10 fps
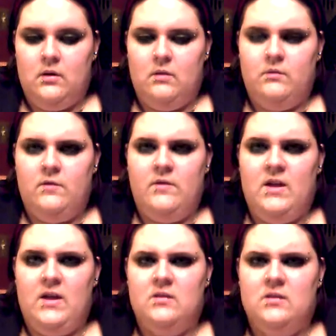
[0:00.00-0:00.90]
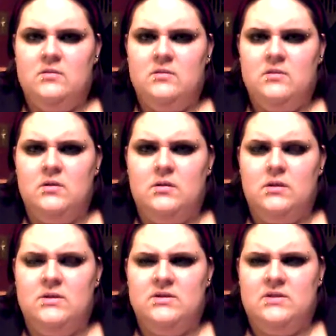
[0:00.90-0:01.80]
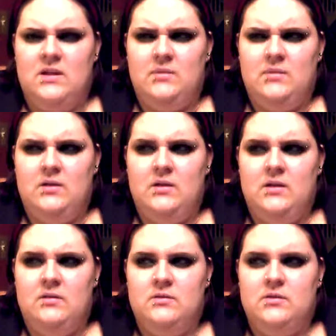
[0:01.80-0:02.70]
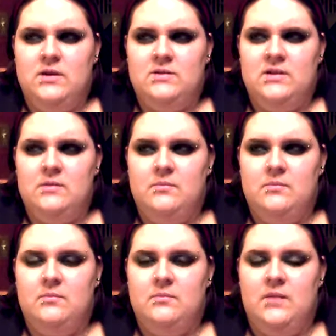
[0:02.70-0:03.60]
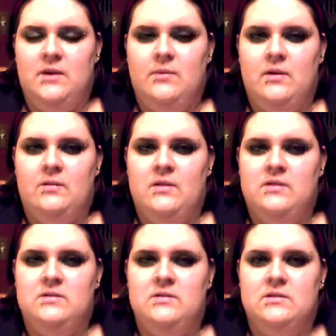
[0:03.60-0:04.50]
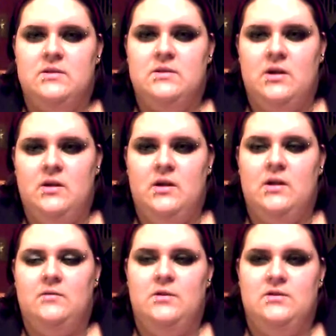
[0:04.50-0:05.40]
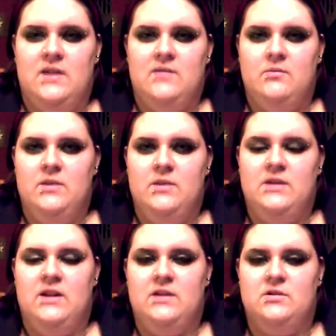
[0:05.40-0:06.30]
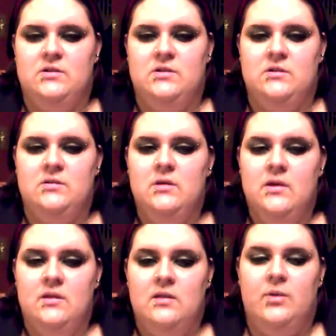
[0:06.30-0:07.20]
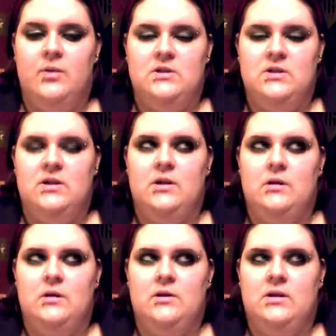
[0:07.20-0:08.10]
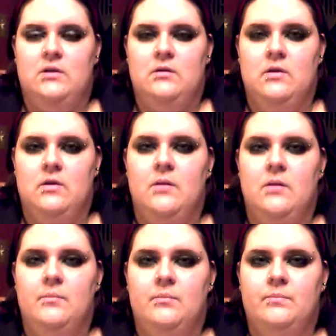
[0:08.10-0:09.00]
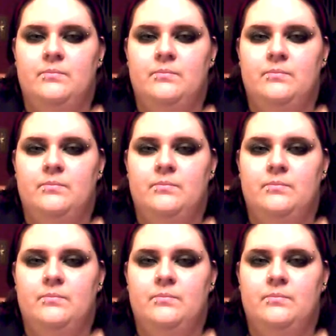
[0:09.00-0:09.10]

Ovaving, what is his name, I think, the dragon's name? Anyway, that's the shout you get after you save him, and he takes you to the place you need to go to kill um,